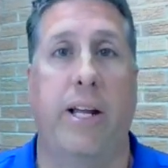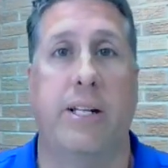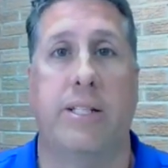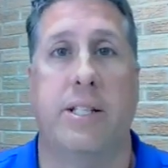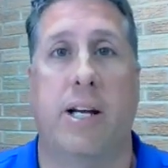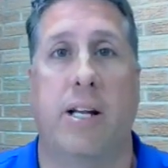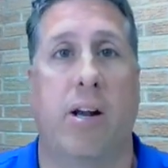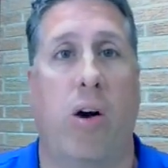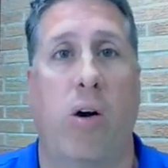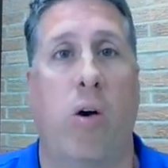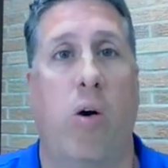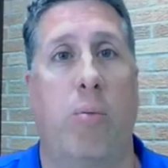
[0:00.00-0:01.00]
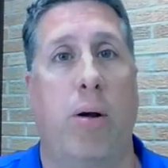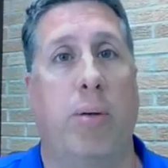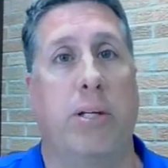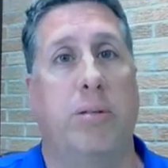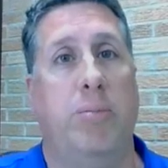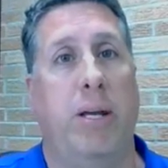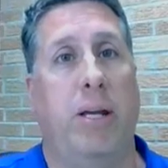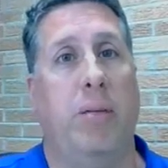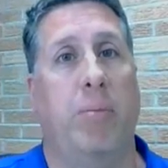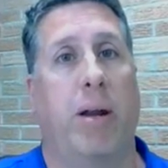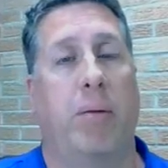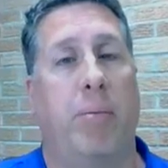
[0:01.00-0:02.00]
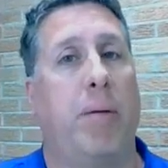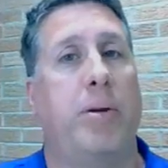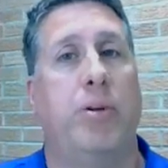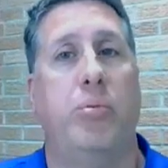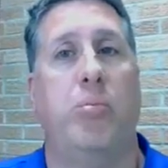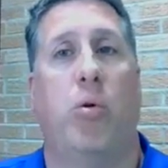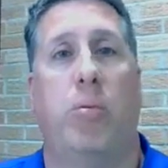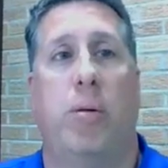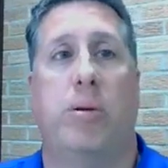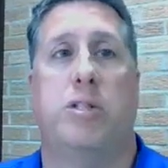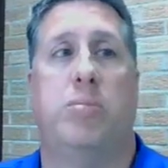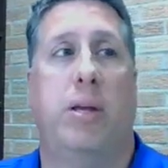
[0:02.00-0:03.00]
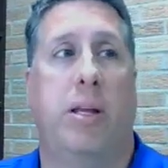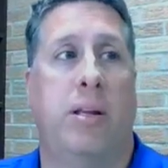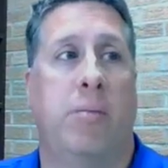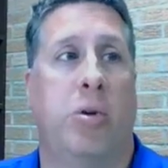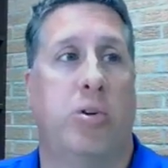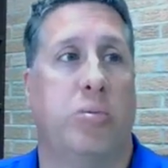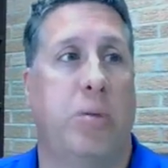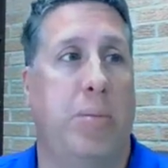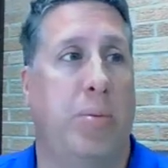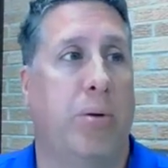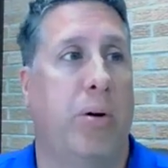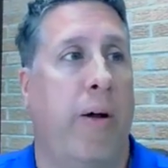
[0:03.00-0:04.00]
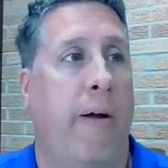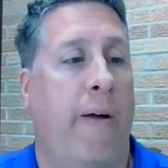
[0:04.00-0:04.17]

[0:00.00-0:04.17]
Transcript: That's not all public speaking, but I probably do more public speaking than most people.